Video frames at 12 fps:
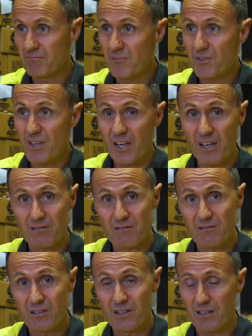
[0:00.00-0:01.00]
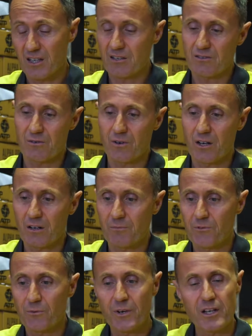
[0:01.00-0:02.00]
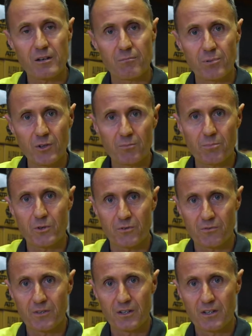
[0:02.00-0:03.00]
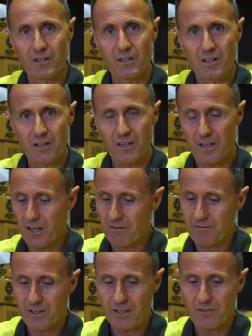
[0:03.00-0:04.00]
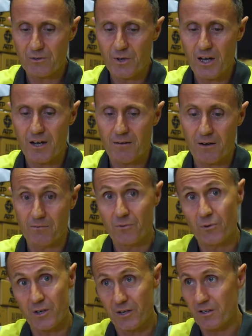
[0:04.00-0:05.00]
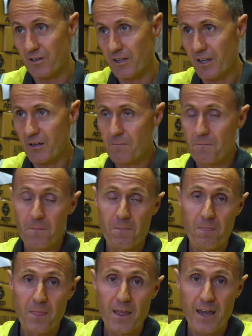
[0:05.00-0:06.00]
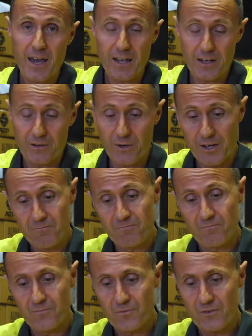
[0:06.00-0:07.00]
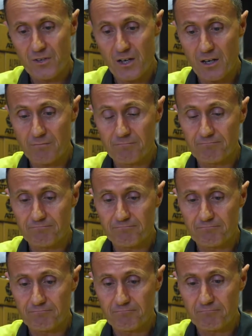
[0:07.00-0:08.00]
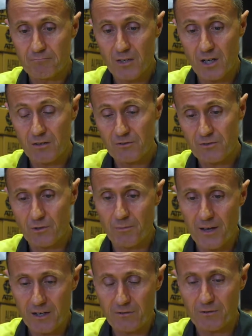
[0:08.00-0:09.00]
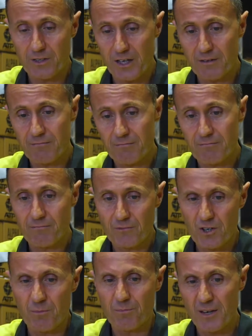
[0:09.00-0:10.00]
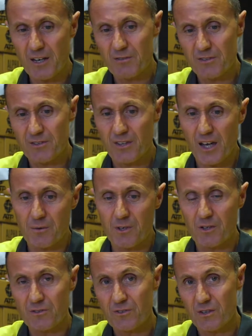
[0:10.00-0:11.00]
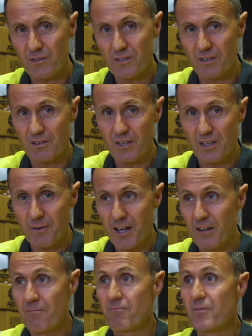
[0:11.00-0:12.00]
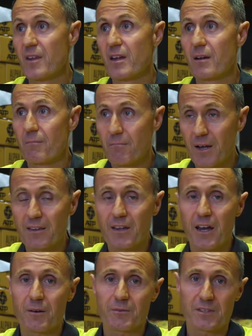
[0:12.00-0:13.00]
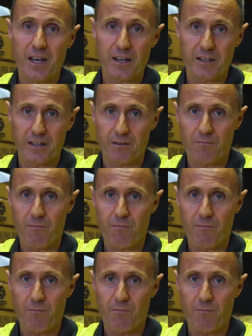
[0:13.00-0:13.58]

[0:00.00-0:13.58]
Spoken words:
Who cares? That's all right. I'm 20. I'm bulletproof. You know, as you are. I'm 49 now. Anyway, so I was sore back all day. Got better as the day went on, so I didn't think about it. Monday, it was agony.